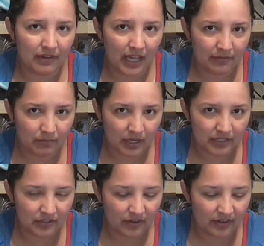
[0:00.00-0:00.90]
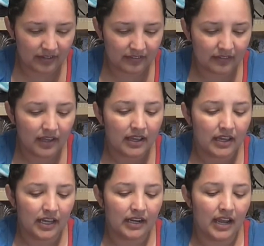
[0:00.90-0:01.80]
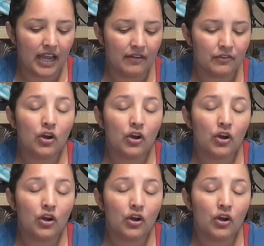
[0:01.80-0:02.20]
I have Monitronics, and I have